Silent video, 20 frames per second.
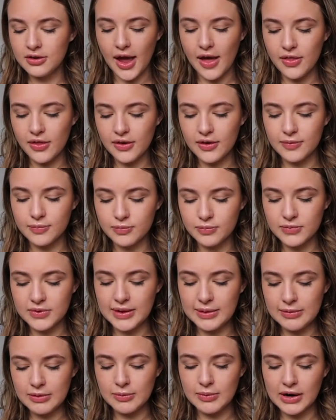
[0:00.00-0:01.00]
and they
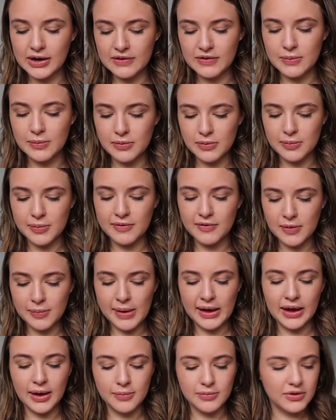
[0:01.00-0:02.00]
seem to work for removing
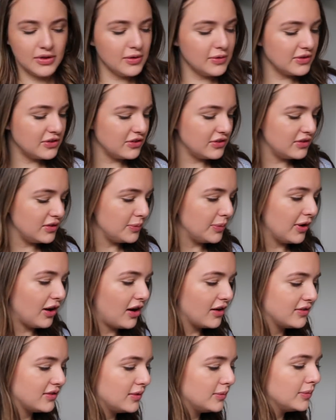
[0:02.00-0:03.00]
makeup too, which is super
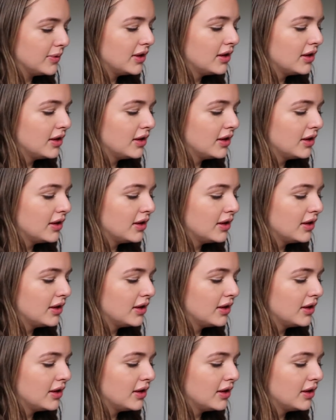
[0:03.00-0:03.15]
awesome,